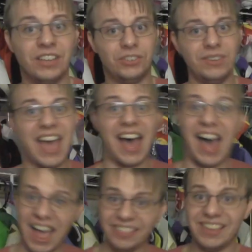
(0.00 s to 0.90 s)
So yeah,
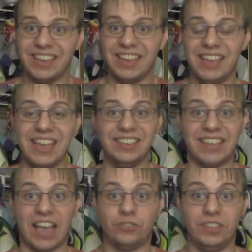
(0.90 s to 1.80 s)
I think it is
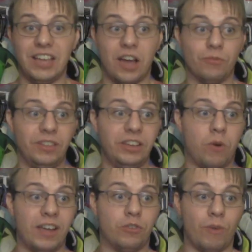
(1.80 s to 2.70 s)
actually uh, really
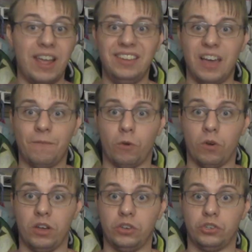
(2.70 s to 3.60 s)
quite great uh,
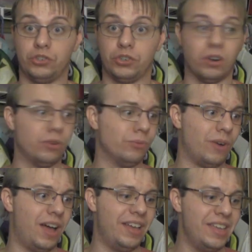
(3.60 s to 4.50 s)
for a
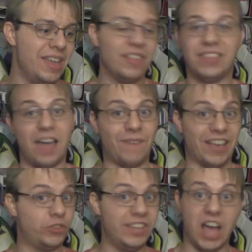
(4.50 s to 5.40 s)
sure uh, that I've
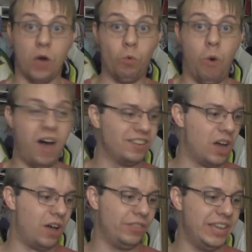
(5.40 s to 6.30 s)
actually uh, won
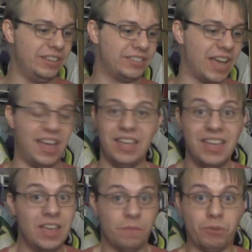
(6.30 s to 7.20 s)
all these uh,
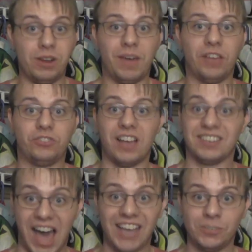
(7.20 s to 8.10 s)
pretty much uh,
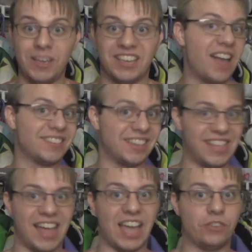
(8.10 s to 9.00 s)
cosplay contests
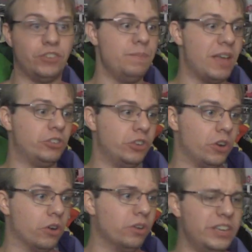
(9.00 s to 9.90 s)
that I actually mentioned
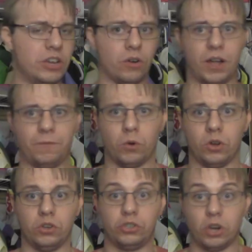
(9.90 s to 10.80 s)
earlier
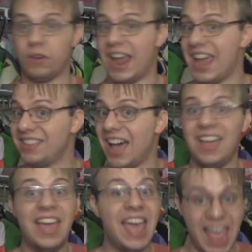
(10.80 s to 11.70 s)
for a sure. And, and
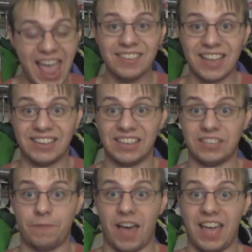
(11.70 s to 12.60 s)
I
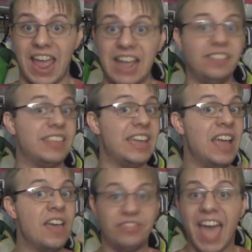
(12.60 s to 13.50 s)
guess if
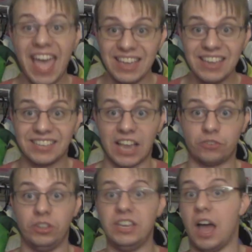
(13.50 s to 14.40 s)
anything, that is
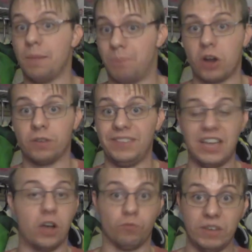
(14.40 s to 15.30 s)
actually uh, part of
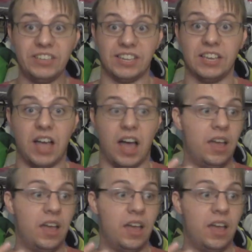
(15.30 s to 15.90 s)
the reason